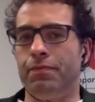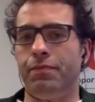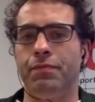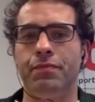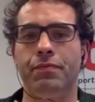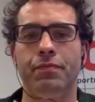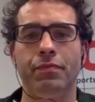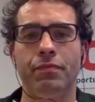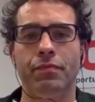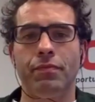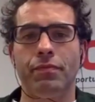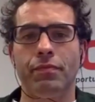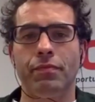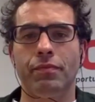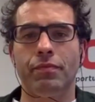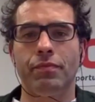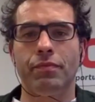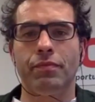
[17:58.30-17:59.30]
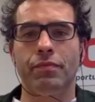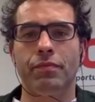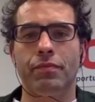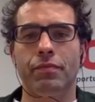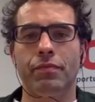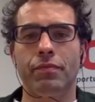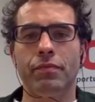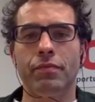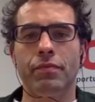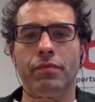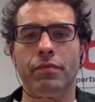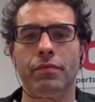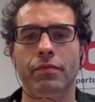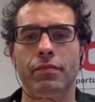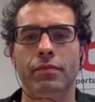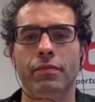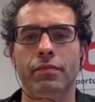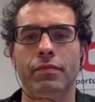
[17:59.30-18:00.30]

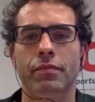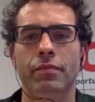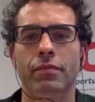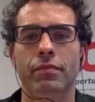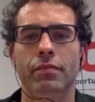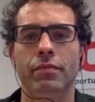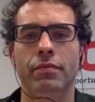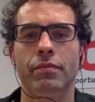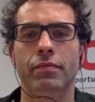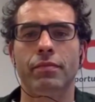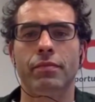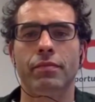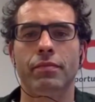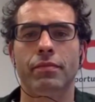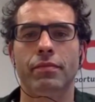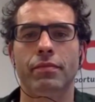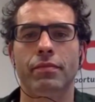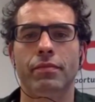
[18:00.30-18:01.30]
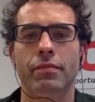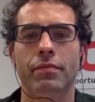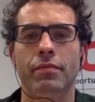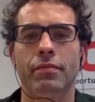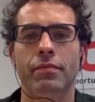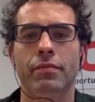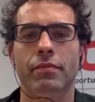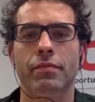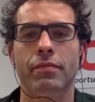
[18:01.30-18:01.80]
(silent)